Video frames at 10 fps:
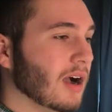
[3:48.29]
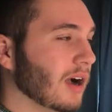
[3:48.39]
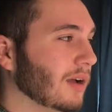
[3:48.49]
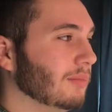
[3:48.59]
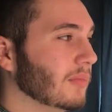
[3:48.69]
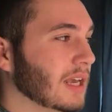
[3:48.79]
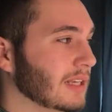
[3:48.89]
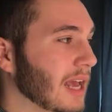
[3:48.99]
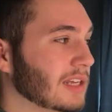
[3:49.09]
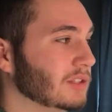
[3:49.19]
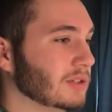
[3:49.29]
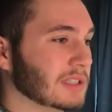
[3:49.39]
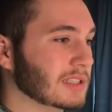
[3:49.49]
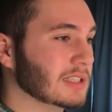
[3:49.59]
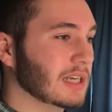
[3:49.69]
And as you
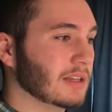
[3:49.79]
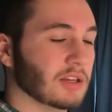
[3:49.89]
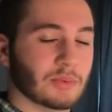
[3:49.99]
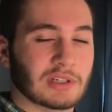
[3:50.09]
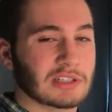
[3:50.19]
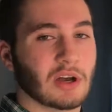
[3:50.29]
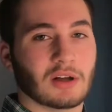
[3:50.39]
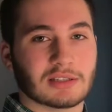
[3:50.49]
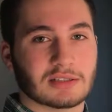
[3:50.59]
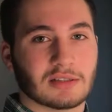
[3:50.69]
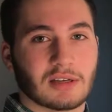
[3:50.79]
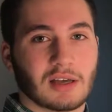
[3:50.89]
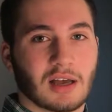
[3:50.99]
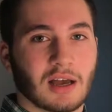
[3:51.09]
can see, the results,